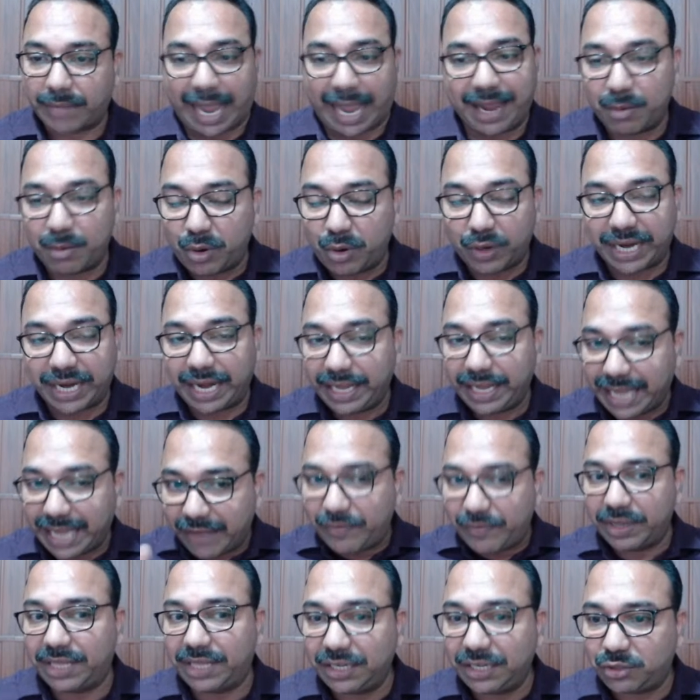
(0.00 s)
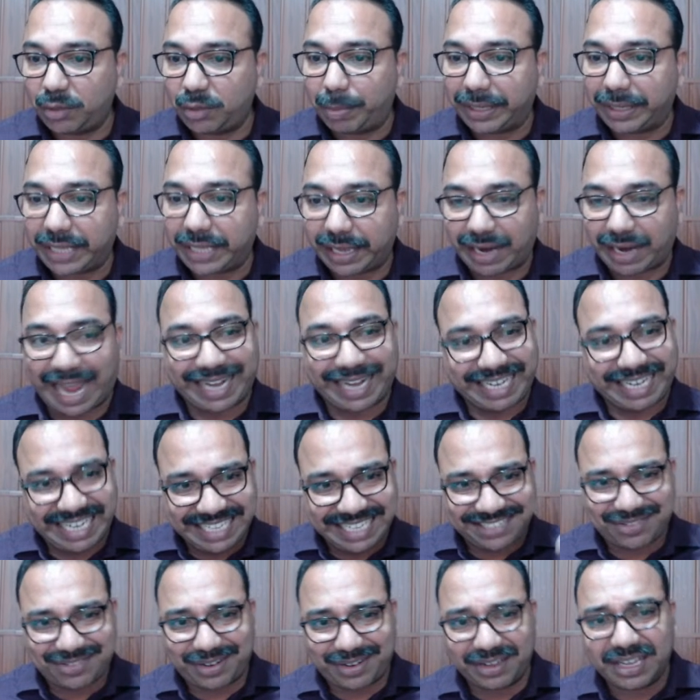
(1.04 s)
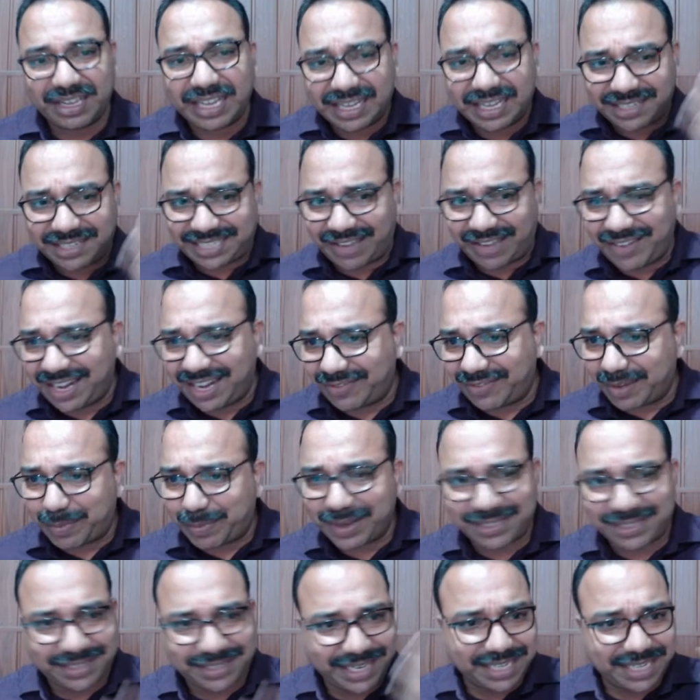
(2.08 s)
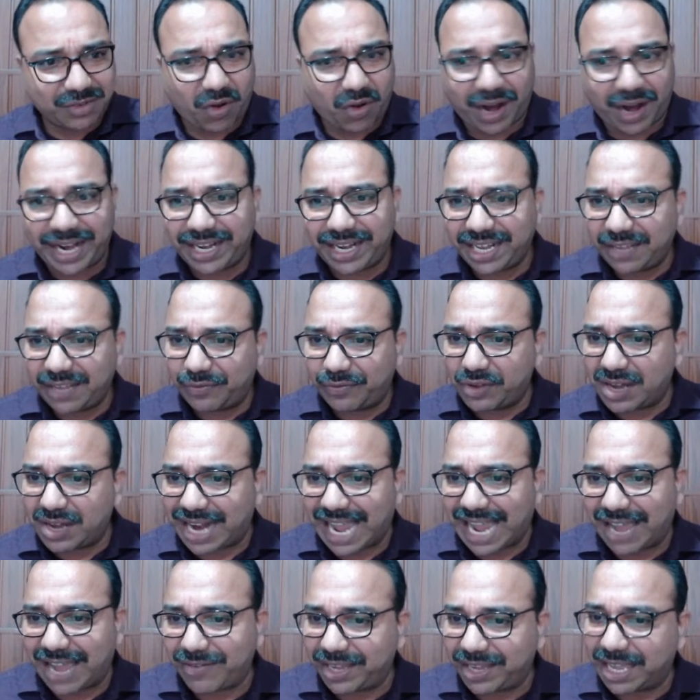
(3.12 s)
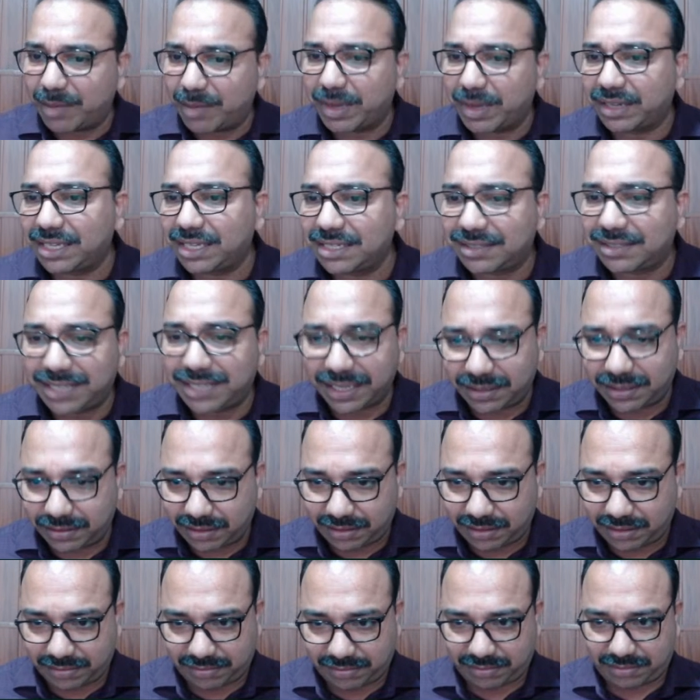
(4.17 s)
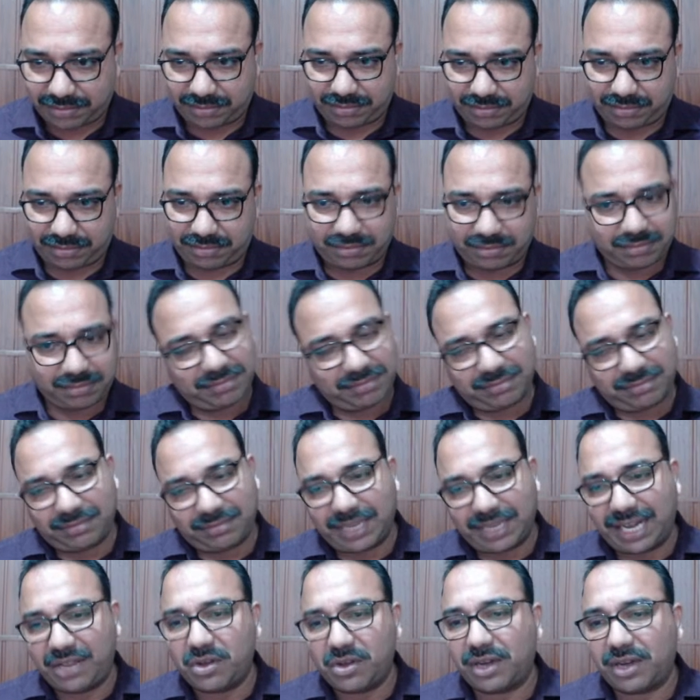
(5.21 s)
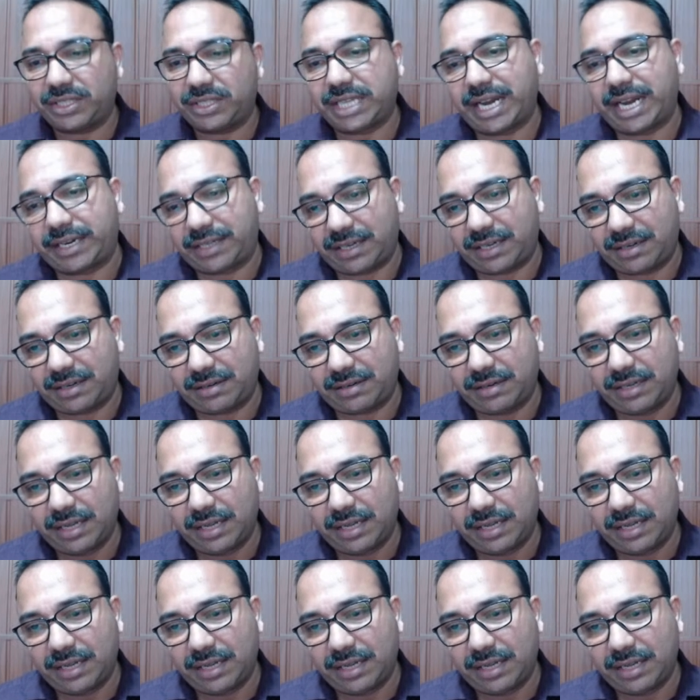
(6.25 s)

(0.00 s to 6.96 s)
I am not telling everything should be there. At least 75% quality if you are having among these things, then you are selected.